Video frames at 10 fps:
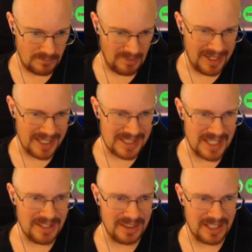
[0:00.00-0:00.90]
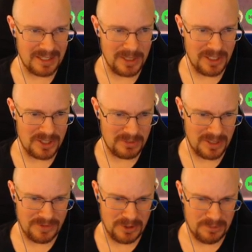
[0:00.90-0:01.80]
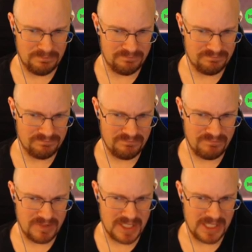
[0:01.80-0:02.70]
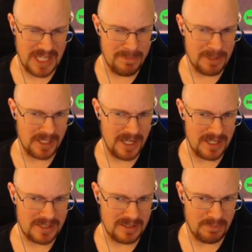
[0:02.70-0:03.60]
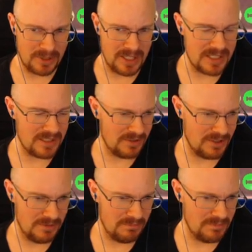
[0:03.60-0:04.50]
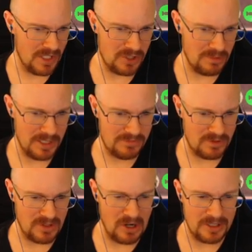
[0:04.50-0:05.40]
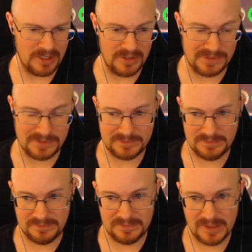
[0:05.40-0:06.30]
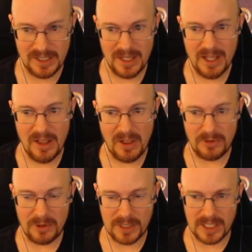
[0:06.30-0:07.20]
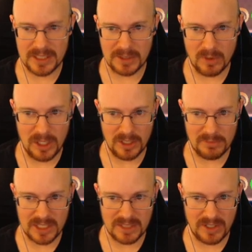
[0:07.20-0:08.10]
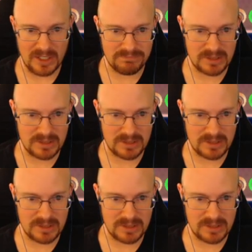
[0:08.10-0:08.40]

I guess anything can be an instrument if you slap it against a percussion instrument hard enough. Throw it against the wall and it makes a very